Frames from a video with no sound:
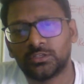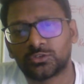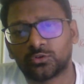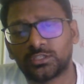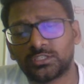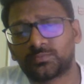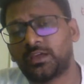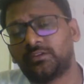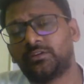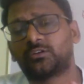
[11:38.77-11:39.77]
So this
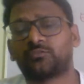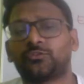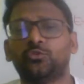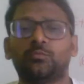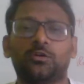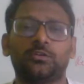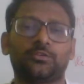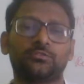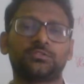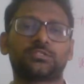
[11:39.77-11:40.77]
pyruvate of 2
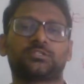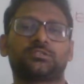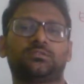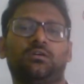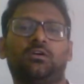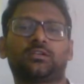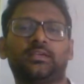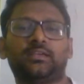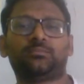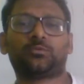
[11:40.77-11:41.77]
molecules are the
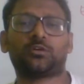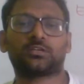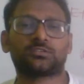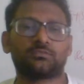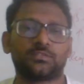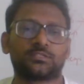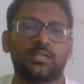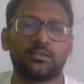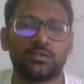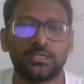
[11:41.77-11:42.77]
end products of this
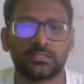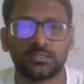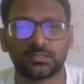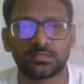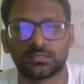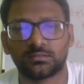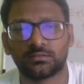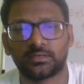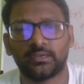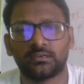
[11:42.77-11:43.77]
glycolysis,
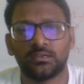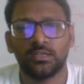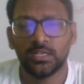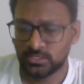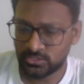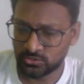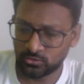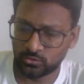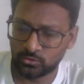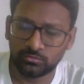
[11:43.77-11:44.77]
right?
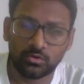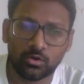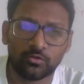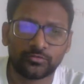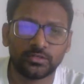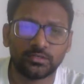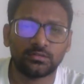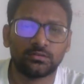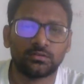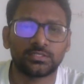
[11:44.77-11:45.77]
So
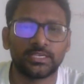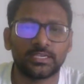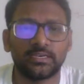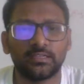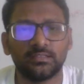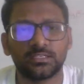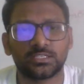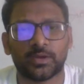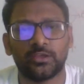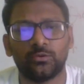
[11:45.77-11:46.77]
after secreting this
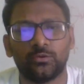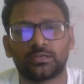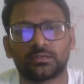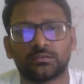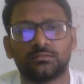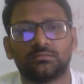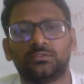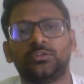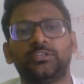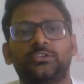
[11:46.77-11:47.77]
pyruvate,
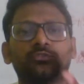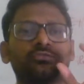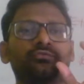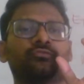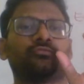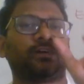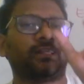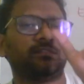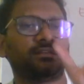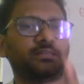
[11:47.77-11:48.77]
you need to
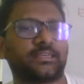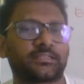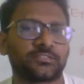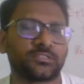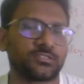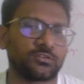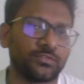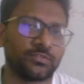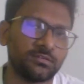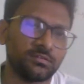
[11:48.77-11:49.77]
find the net results of
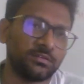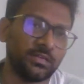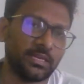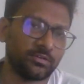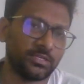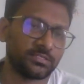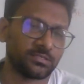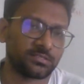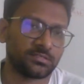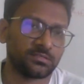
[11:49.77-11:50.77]
the
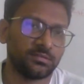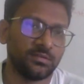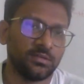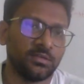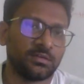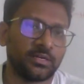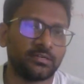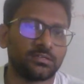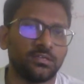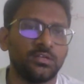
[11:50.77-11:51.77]
glycolysis,
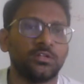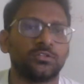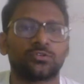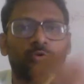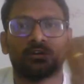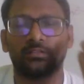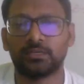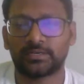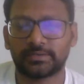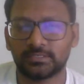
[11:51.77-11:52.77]
right? So what are the
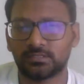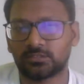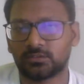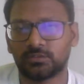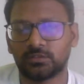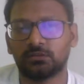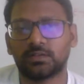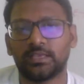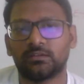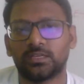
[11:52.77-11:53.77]
net results of the
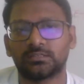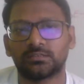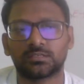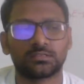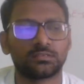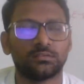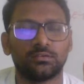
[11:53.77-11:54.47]
glycolysis?